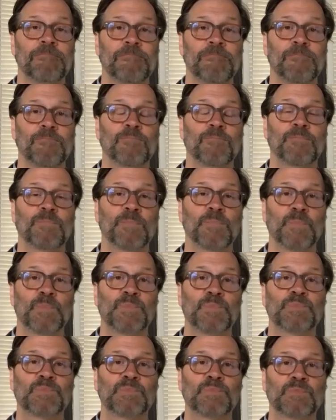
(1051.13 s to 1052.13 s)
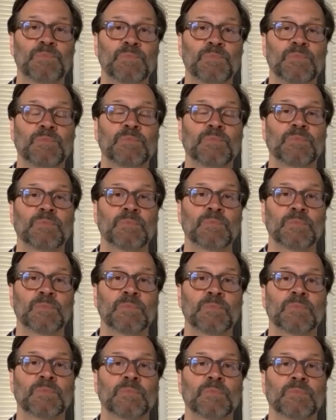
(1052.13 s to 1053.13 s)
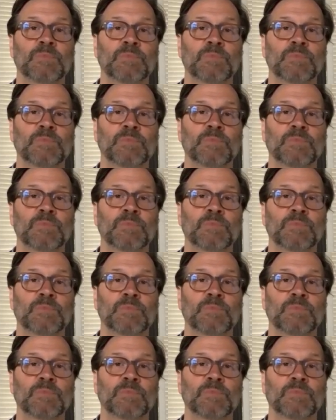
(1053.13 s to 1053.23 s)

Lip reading: (not speaking)